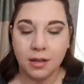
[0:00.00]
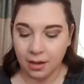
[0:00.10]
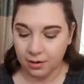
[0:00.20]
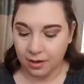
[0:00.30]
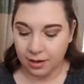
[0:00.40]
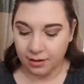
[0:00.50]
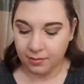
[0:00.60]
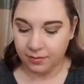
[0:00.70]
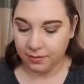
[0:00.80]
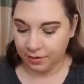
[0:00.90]
Okay.
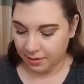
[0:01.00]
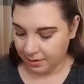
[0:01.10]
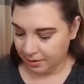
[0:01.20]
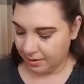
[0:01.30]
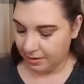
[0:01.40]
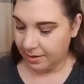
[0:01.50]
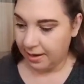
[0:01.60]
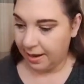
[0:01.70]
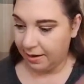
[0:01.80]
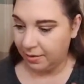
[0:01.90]

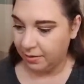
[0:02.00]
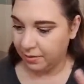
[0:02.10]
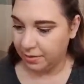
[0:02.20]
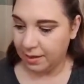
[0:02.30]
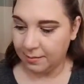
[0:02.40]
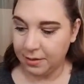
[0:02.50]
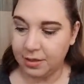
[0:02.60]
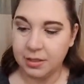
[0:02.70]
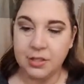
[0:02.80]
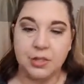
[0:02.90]
Now I'm going
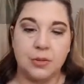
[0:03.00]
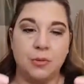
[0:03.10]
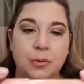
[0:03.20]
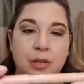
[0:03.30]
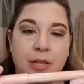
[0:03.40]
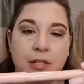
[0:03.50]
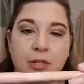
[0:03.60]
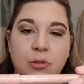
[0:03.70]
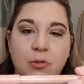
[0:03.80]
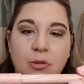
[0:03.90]
to do the
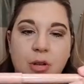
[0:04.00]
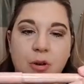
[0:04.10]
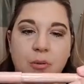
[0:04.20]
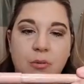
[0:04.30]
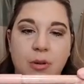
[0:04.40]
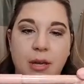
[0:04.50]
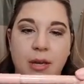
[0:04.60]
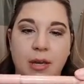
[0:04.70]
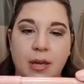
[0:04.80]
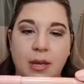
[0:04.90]
two-tone
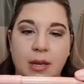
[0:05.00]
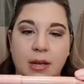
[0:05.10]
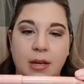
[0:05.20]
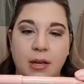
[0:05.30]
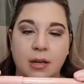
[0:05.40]
in